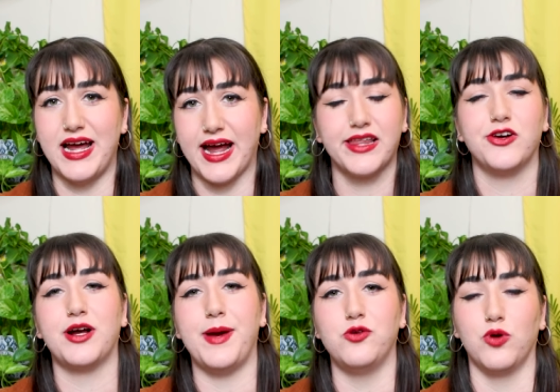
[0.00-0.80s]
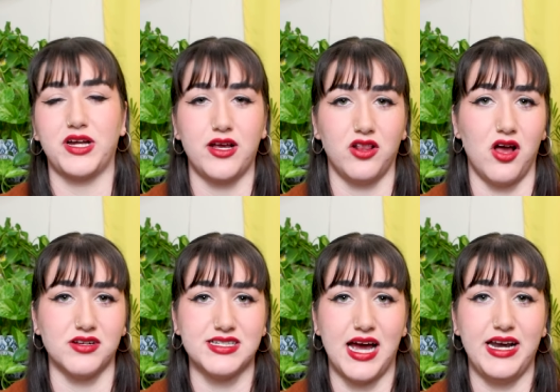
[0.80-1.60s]
I highly recommend working
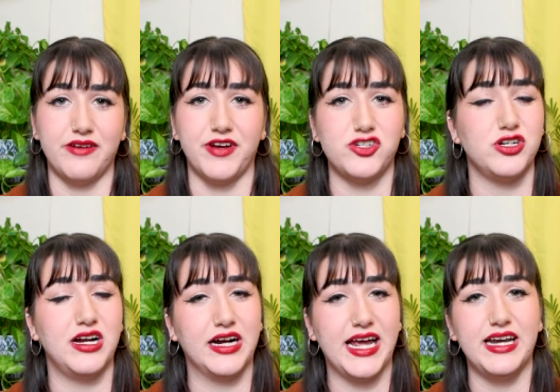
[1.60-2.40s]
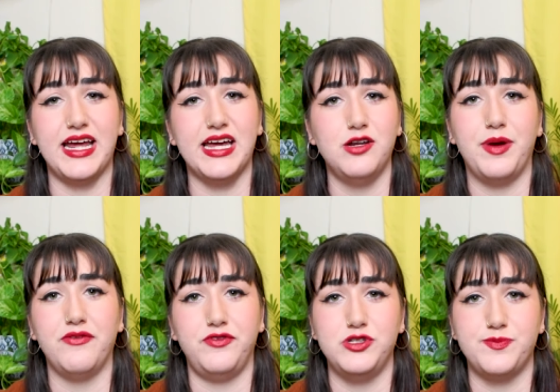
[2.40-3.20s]
alongside a veterinarian and a
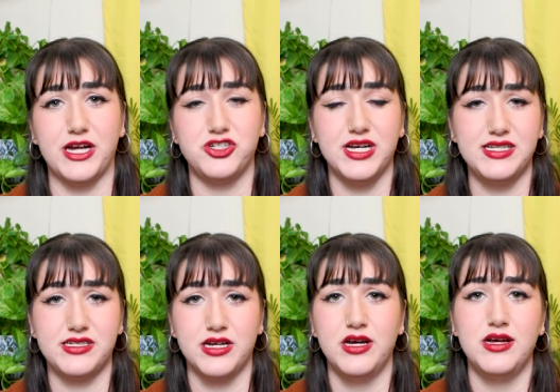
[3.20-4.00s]
pet food specialist